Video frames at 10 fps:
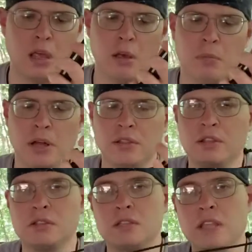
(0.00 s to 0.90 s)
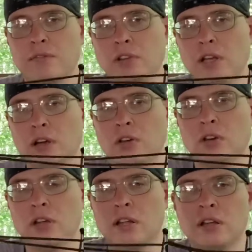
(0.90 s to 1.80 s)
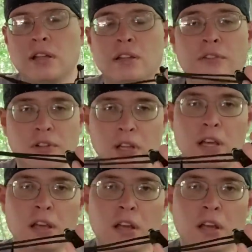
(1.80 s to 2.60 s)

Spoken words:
but this is definitely definitely